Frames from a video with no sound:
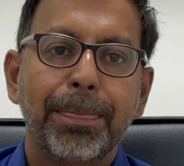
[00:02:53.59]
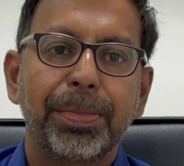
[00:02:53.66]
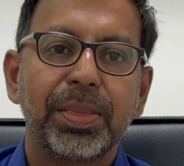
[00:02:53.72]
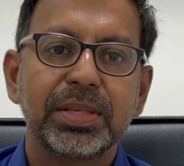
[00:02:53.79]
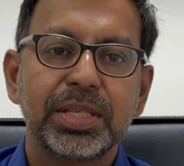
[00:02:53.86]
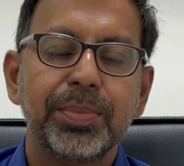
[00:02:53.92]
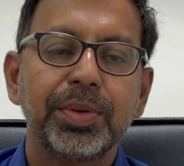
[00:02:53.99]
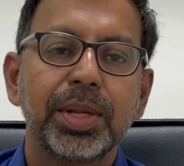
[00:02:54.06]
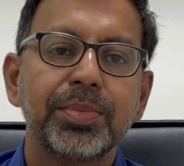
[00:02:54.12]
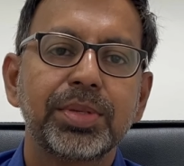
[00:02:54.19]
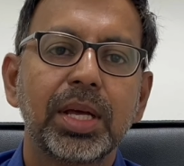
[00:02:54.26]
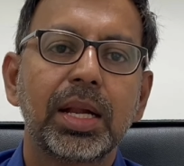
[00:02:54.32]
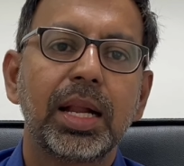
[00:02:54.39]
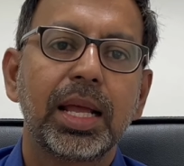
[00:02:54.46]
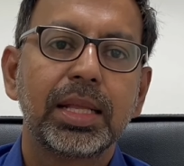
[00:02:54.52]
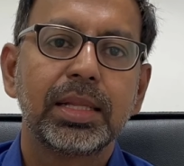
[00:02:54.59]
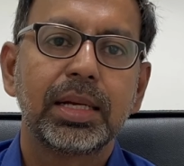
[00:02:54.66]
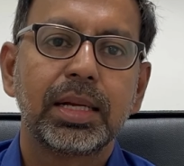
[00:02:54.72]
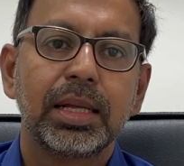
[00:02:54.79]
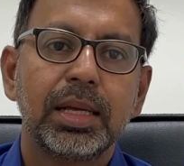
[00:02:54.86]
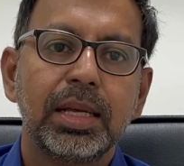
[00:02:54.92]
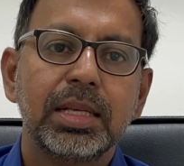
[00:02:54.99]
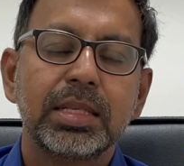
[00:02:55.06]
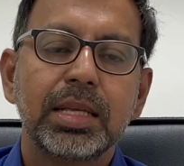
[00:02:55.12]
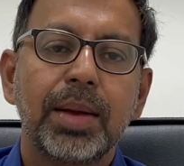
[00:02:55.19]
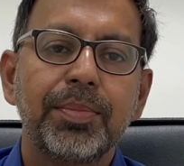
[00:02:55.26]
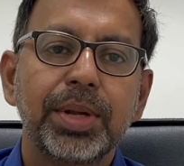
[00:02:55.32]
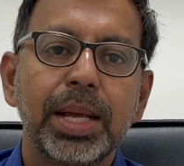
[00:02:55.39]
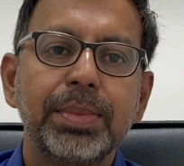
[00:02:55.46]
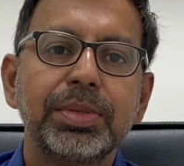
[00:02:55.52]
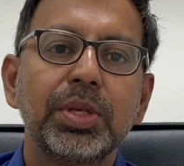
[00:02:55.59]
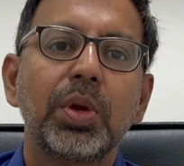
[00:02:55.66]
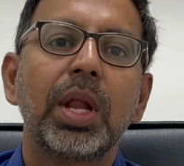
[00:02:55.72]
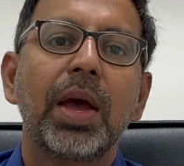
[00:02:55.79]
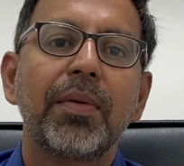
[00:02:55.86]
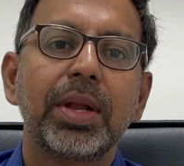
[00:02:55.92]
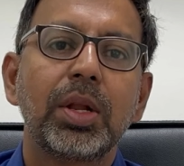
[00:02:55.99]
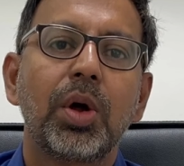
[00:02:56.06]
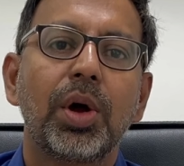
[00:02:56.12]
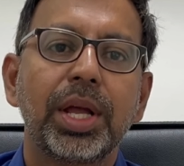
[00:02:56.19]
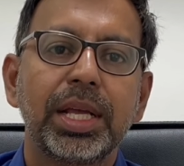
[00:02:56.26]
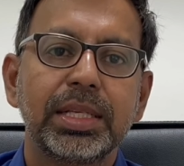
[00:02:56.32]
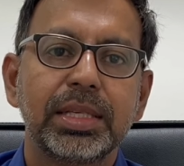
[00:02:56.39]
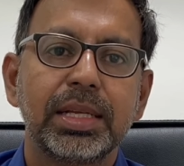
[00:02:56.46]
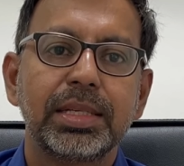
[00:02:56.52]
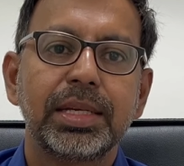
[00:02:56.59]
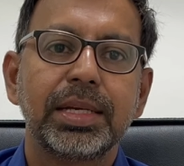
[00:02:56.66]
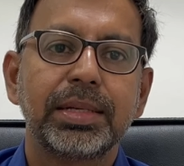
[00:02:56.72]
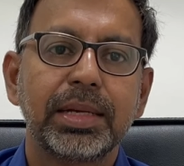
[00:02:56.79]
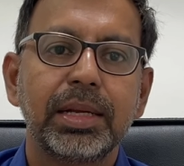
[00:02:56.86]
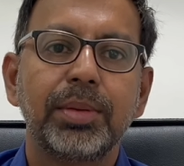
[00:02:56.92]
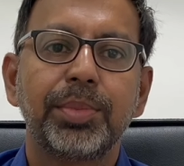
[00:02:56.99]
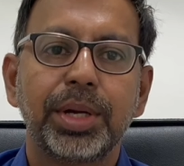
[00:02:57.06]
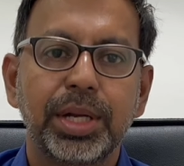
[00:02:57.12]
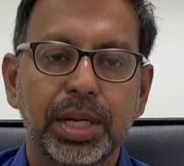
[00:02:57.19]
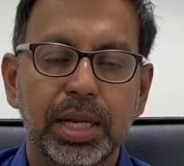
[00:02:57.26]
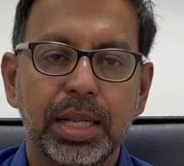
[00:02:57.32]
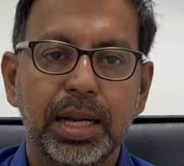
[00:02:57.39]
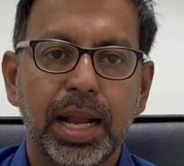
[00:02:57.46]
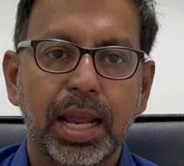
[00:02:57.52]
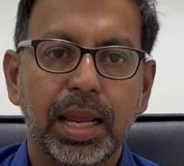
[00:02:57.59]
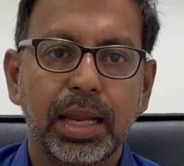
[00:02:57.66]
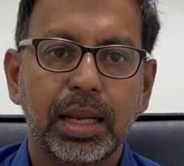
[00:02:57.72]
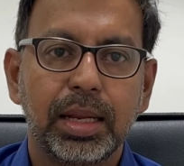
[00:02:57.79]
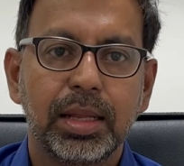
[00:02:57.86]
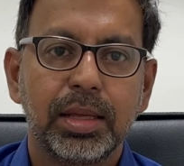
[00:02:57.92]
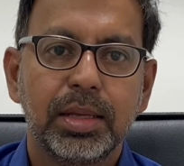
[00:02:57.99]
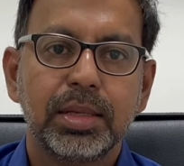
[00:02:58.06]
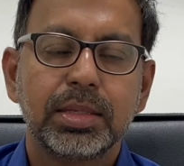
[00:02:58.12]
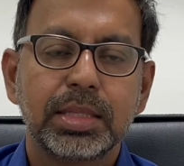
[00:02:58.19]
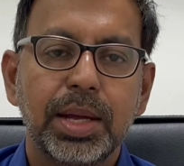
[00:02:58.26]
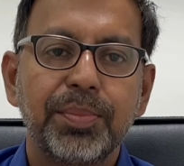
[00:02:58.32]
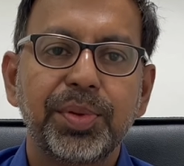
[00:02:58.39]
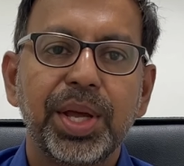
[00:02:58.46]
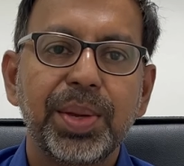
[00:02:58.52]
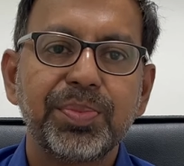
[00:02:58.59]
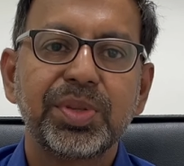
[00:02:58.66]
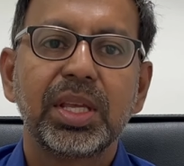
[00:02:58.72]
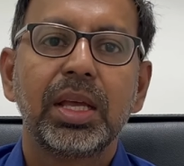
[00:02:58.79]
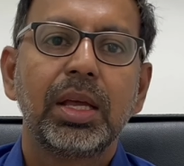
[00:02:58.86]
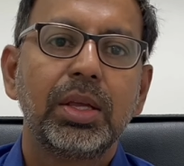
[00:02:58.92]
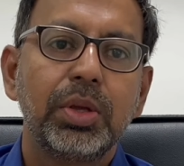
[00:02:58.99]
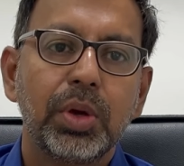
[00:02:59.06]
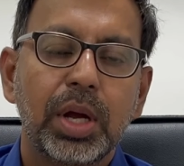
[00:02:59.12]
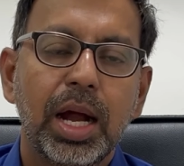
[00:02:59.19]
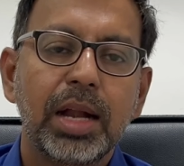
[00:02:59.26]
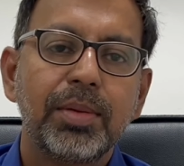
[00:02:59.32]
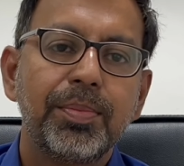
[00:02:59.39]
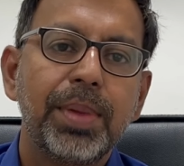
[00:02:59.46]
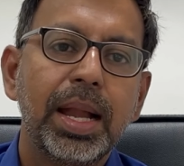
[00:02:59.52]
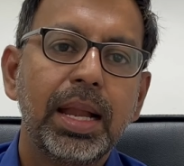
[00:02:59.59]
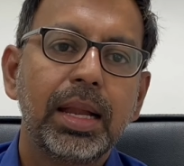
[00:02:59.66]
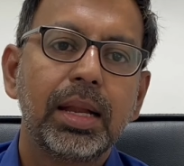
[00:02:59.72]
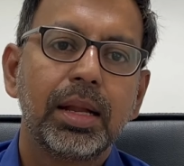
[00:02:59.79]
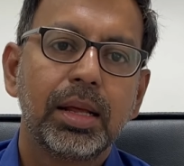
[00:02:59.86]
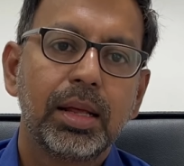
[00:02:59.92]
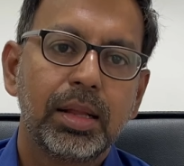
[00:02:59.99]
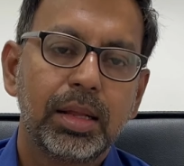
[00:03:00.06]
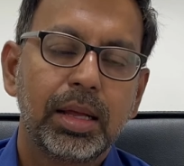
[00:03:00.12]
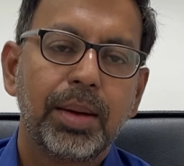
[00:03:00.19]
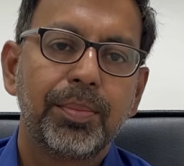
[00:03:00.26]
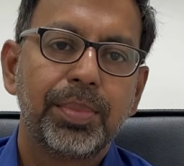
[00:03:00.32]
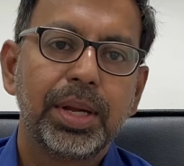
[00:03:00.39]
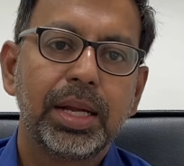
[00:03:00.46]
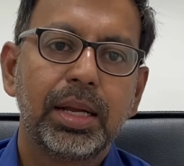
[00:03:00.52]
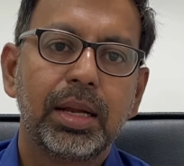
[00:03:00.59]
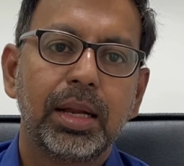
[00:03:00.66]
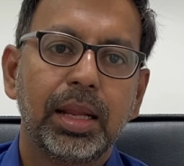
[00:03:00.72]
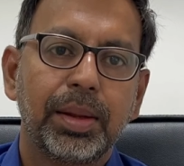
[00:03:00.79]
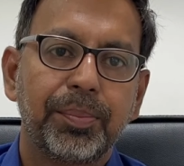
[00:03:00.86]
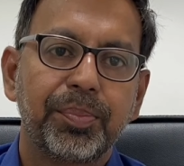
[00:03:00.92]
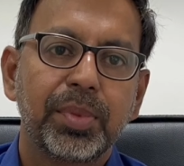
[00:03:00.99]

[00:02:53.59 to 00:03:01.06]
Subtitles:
The symptoms are like that. Sometimes you will have a locking sensation in particular angle. Sometimes you can't bend completely.